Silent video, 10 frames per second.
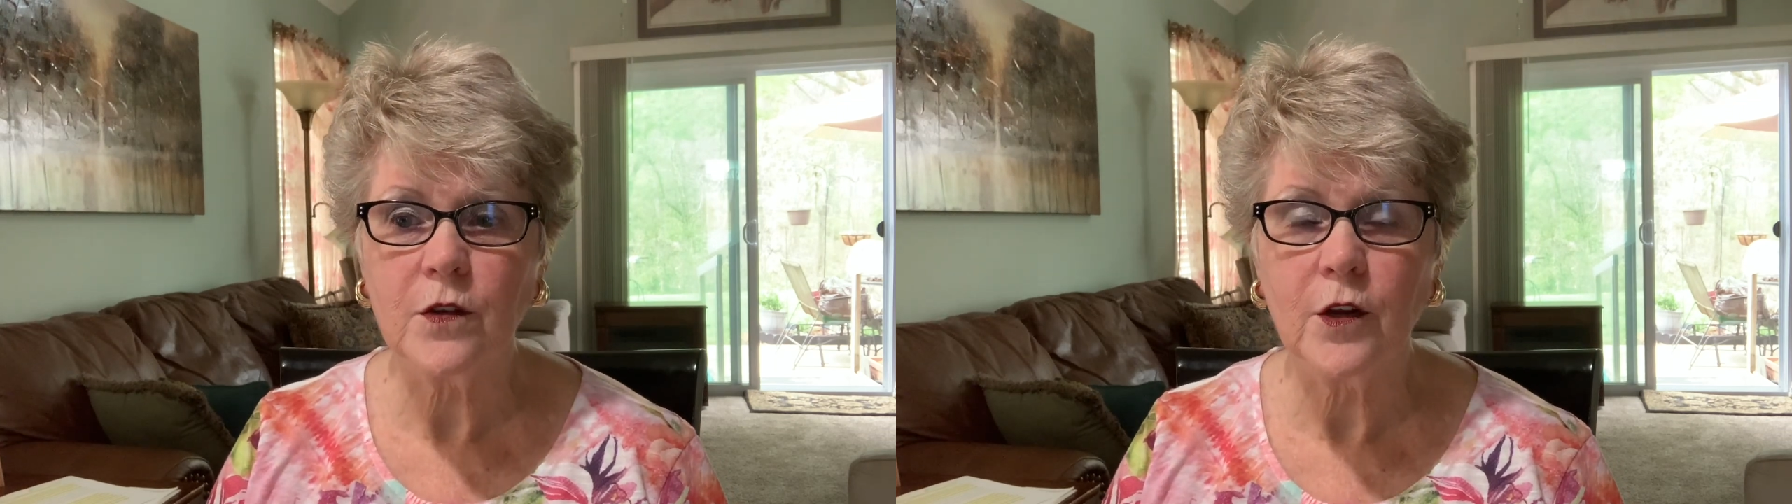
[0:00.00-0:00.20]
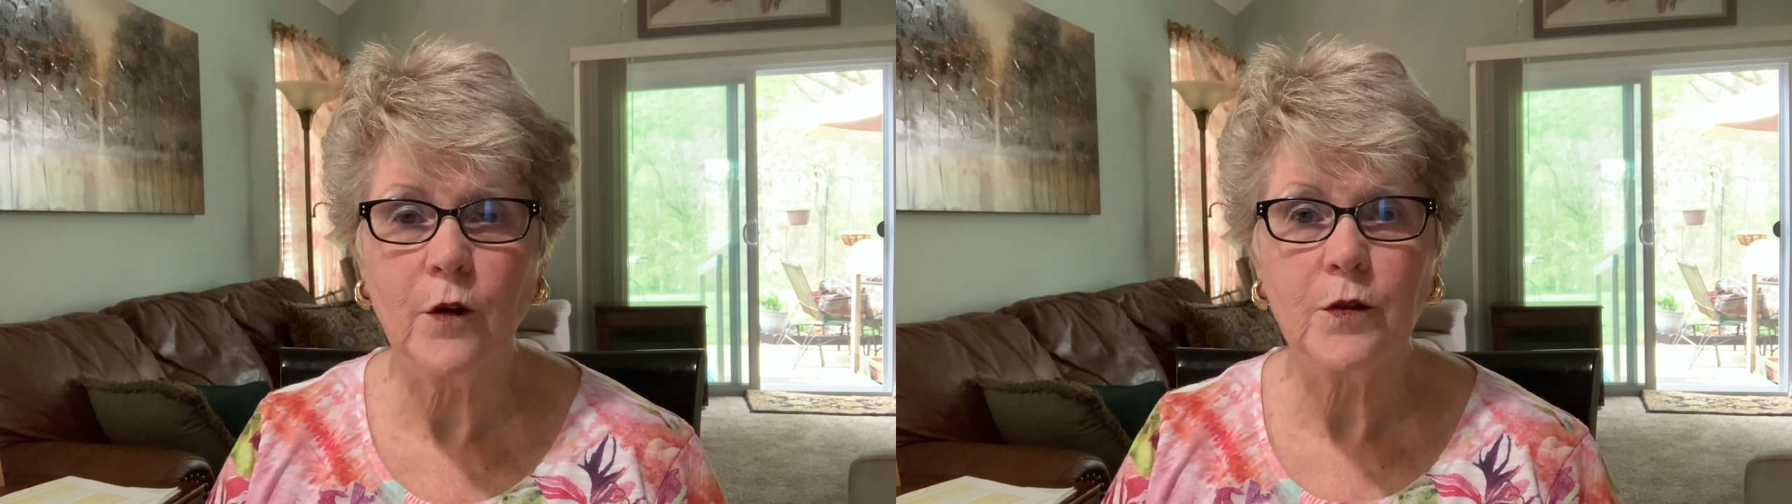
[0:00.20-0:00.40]

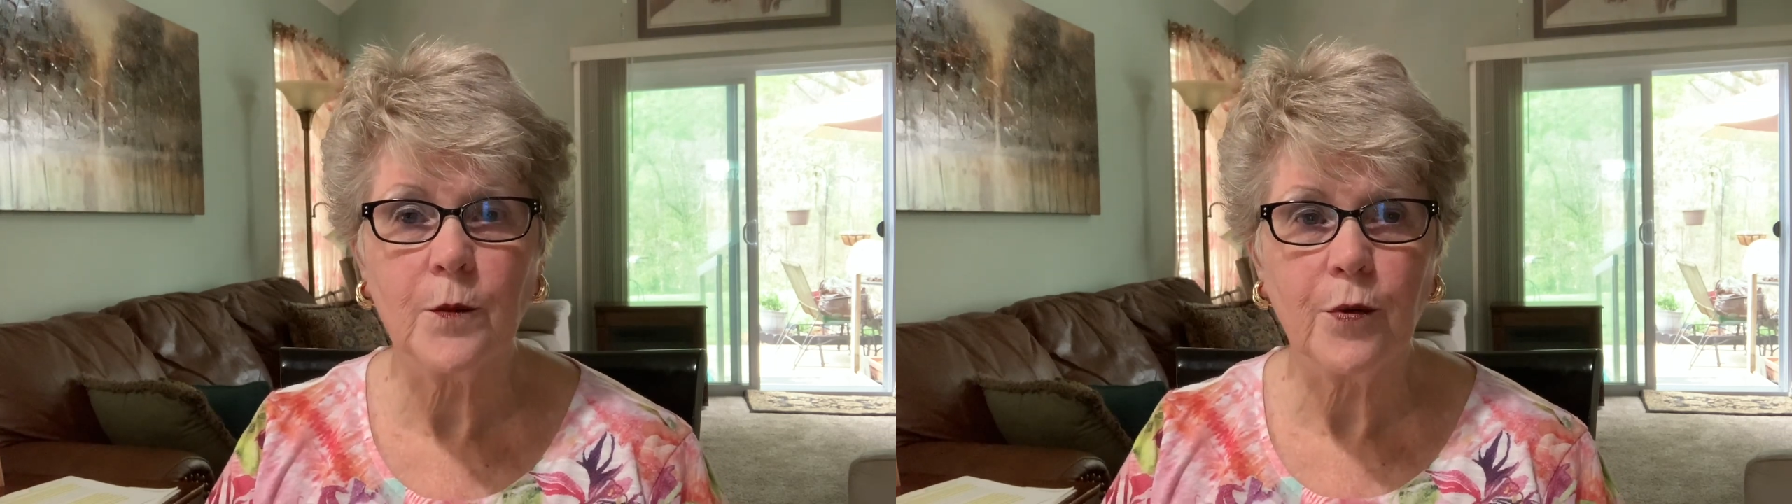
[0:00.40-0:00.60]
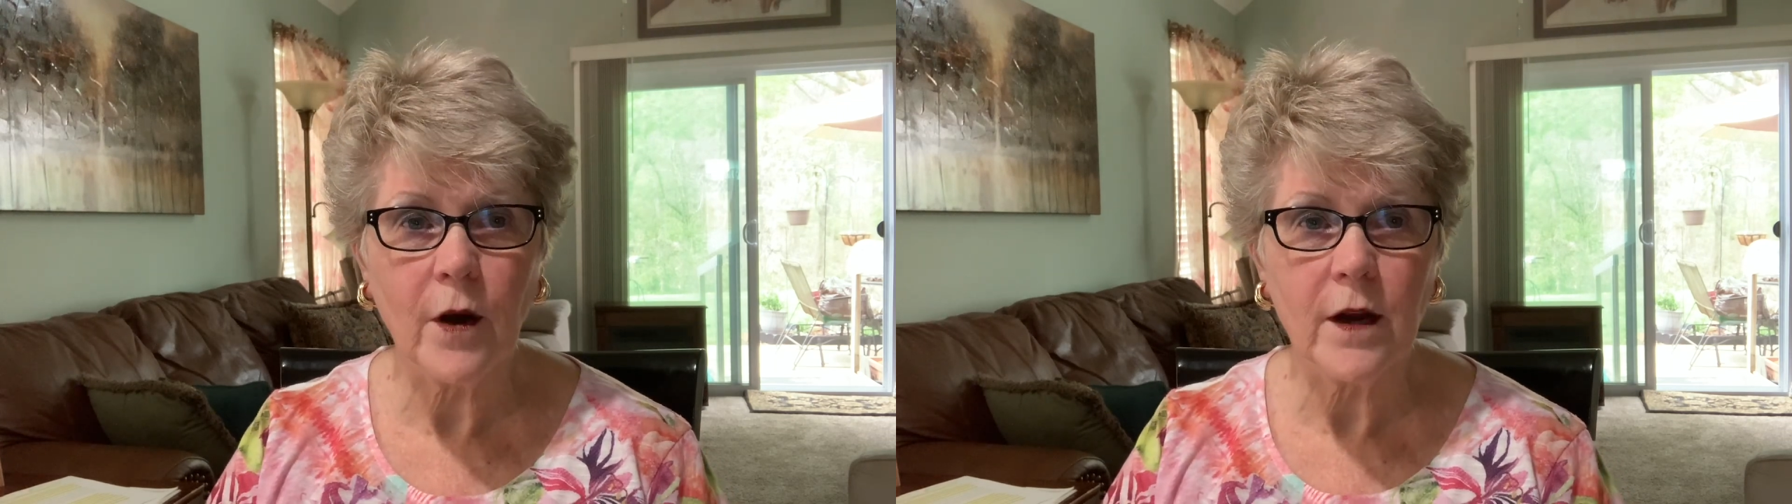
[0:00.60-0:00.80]
You know, it's the
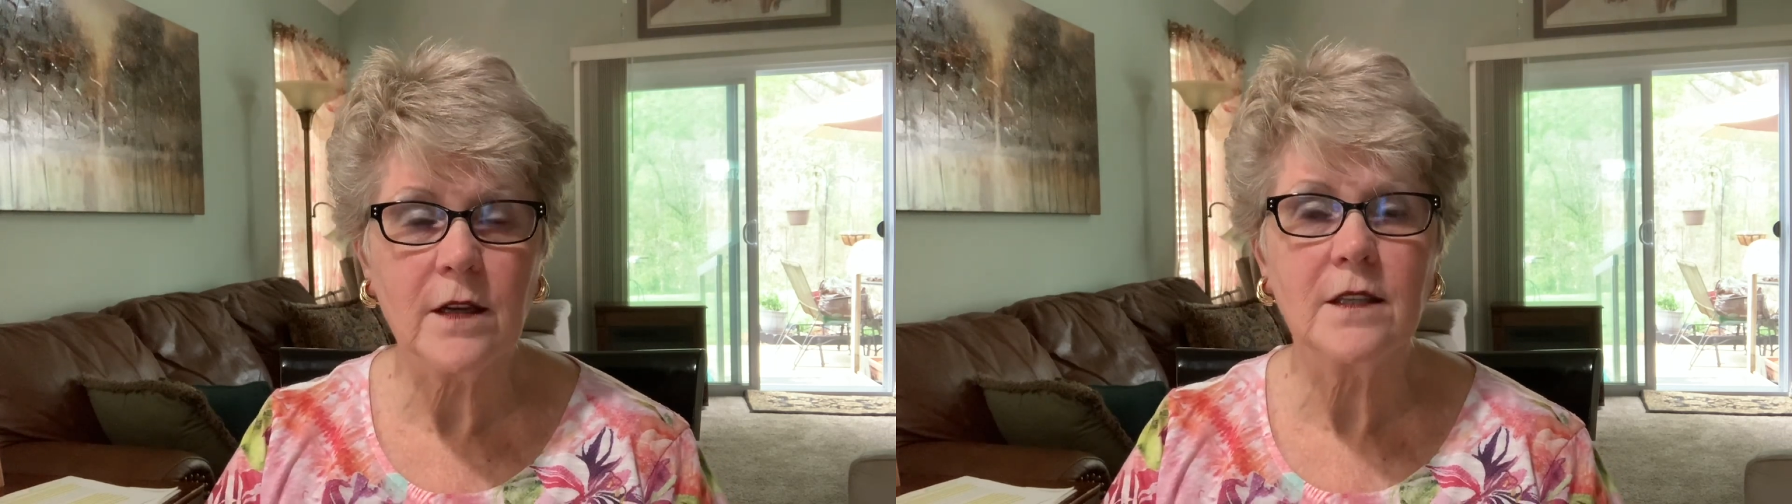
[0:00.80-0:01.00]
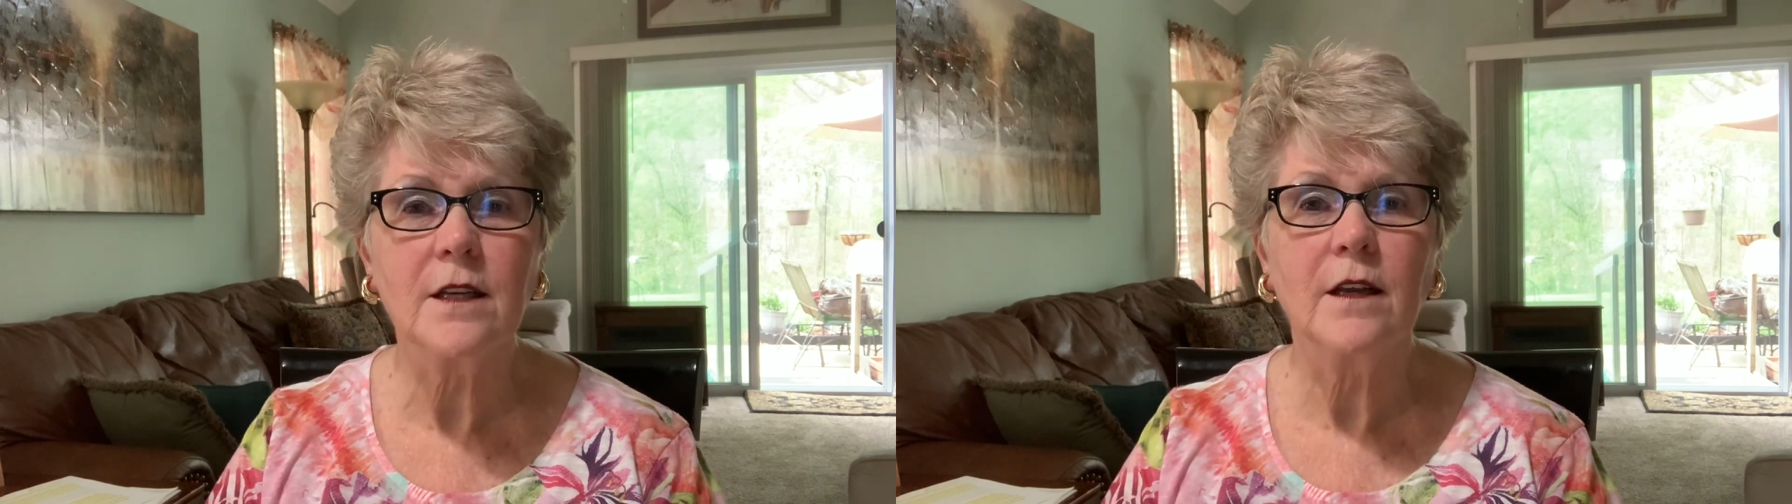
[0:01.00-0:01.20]

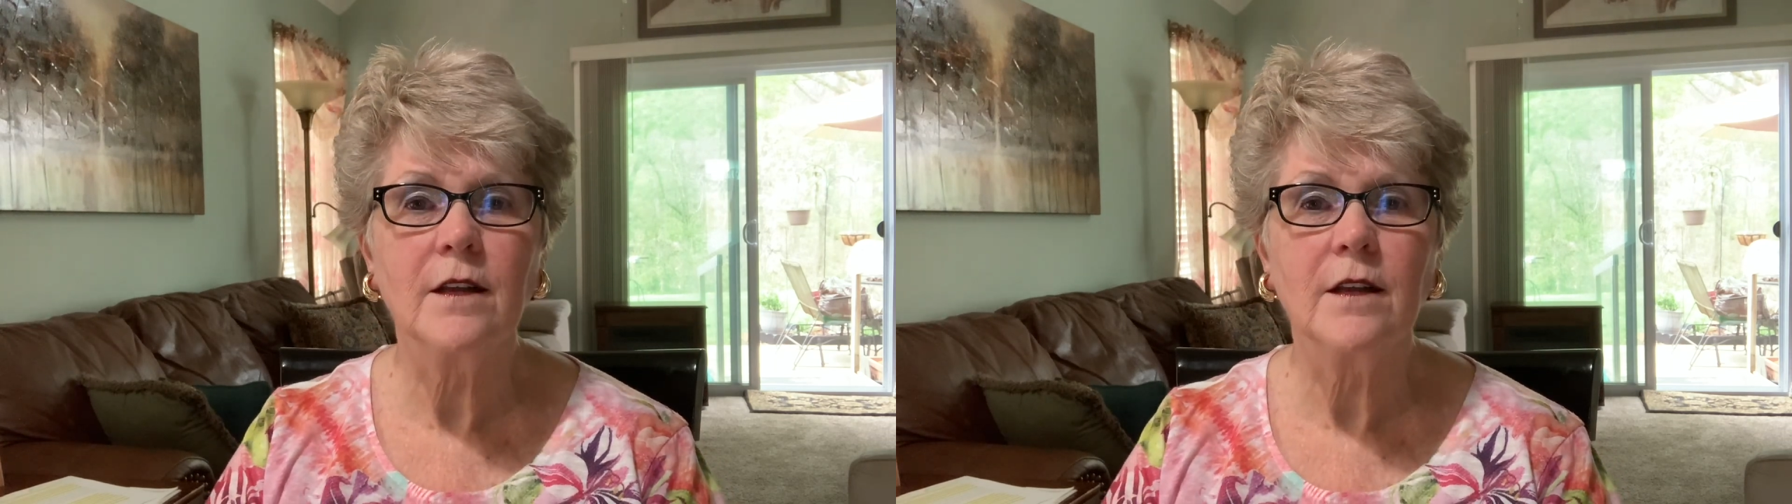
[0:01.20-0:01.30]
price